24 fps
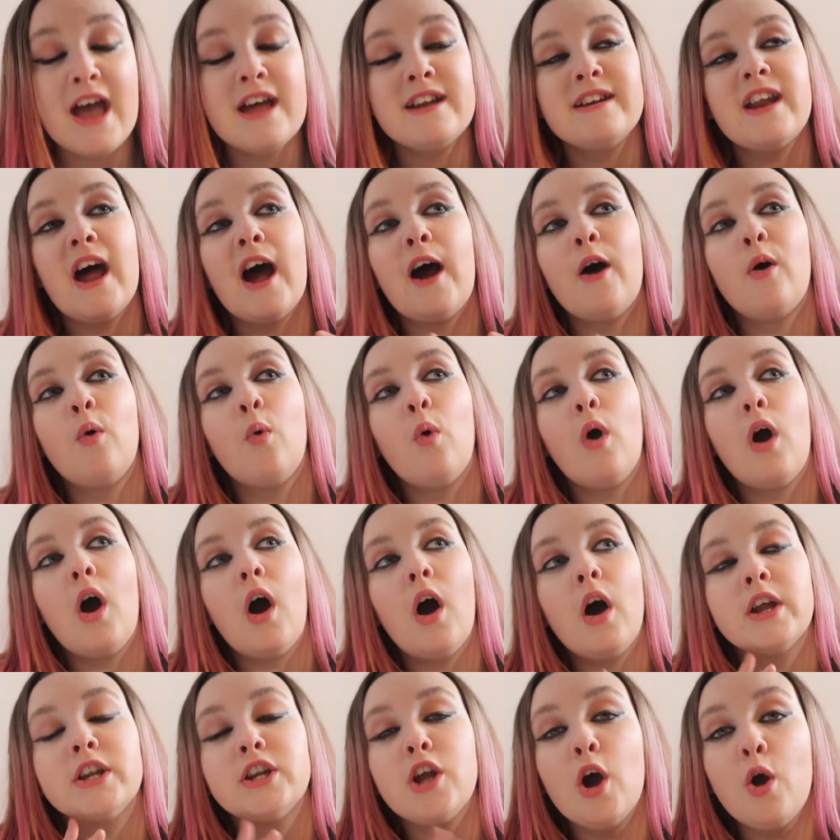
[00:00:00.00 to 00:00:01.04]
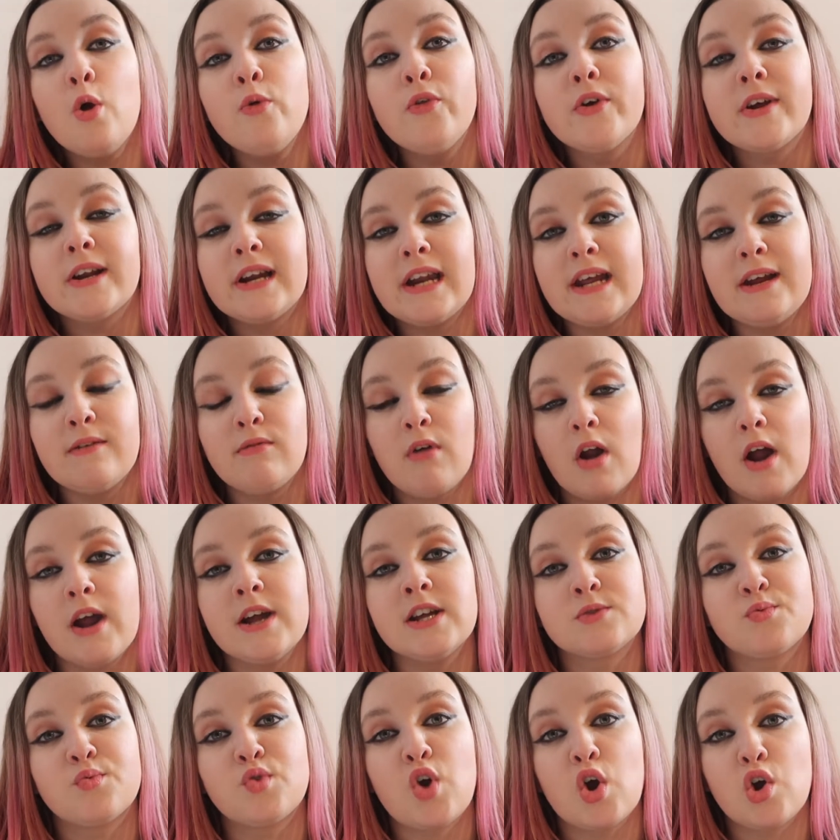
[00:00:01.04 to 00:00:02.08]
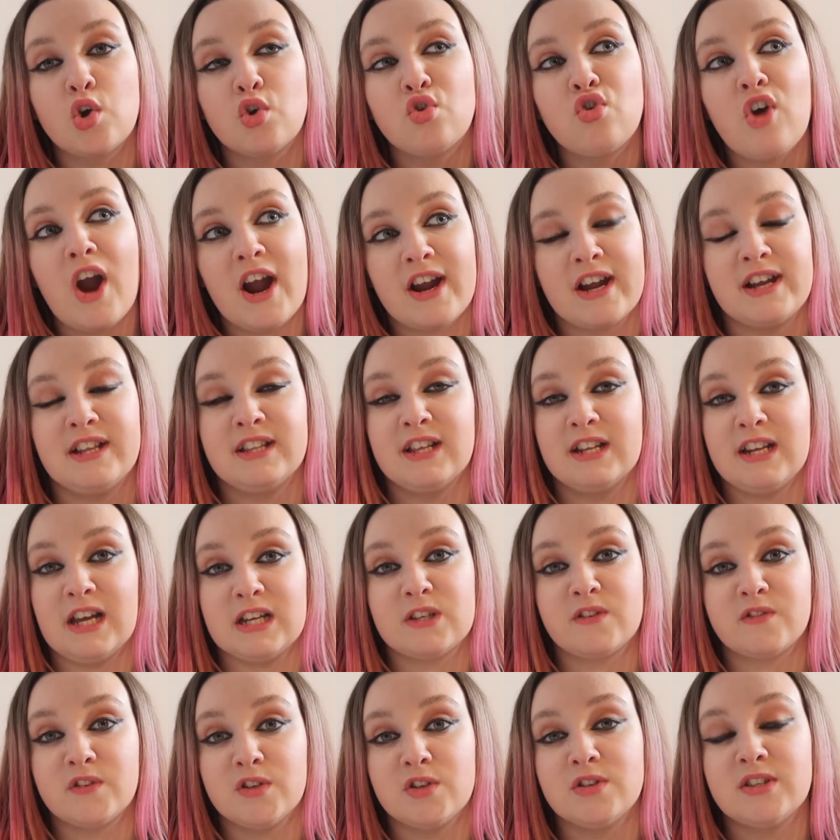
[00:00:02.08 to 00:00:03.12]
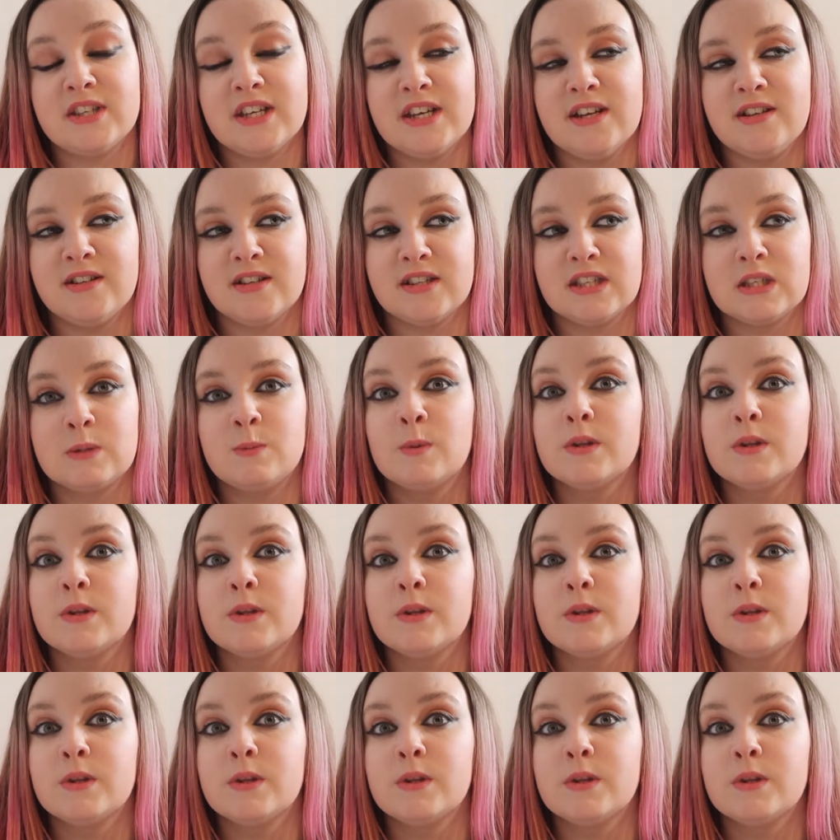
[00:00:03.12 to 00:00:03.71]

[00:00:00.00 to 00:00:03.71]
Now, I know the Glee writers were on crack in the last few seasons,